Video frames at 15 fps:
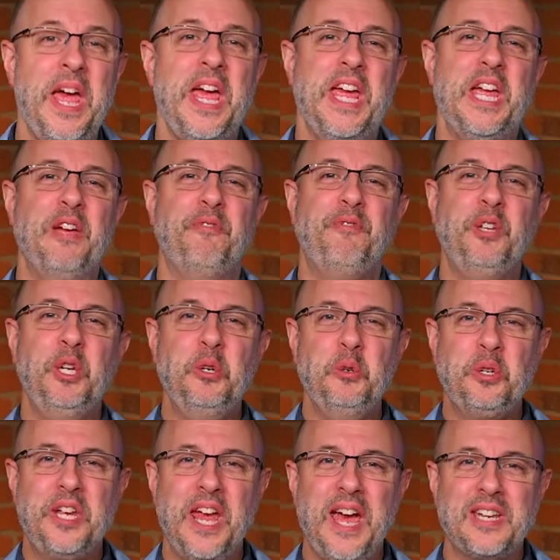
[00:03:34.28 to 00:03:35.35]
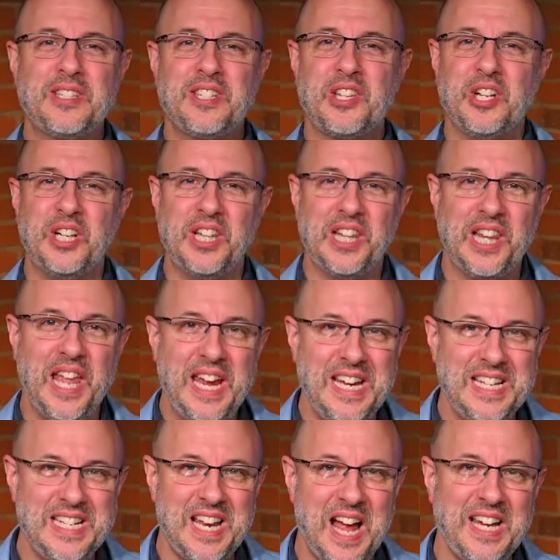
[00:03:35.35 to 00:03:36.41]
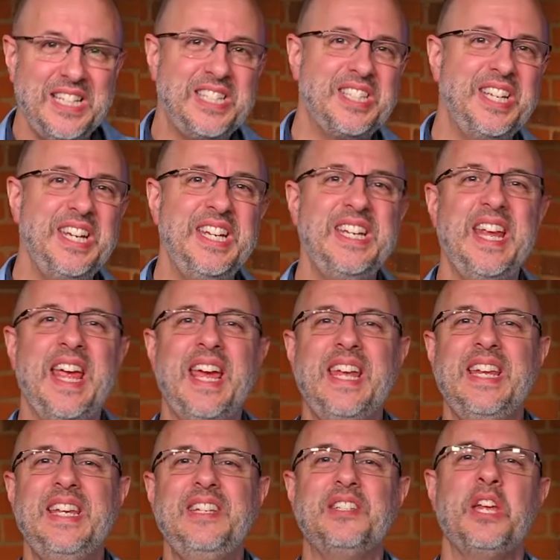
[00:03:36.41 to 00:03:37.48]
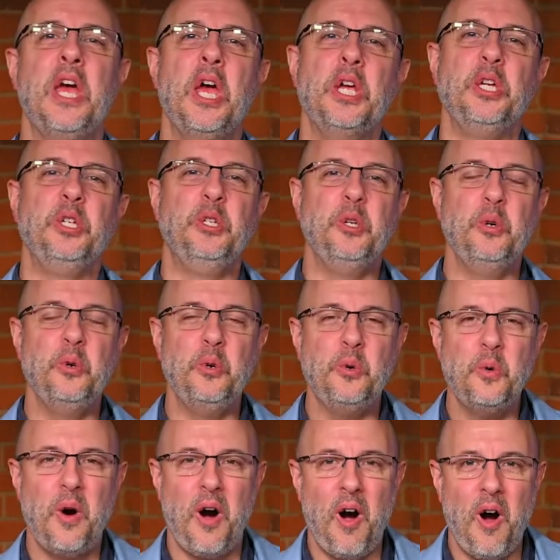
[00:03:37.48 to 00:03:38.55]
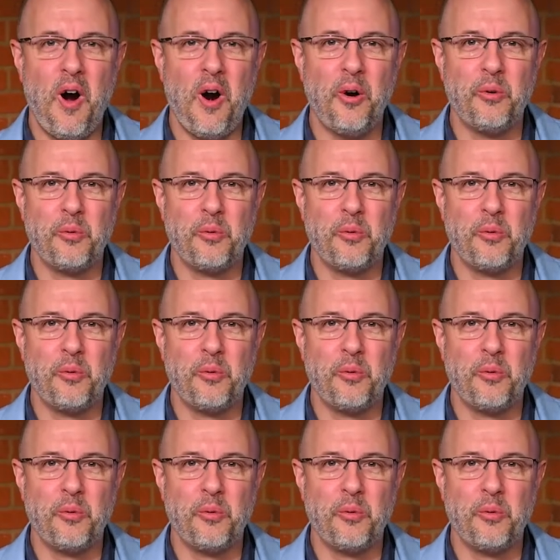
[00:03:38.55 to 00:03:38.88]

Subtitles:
If you guessed the late 1980s, you are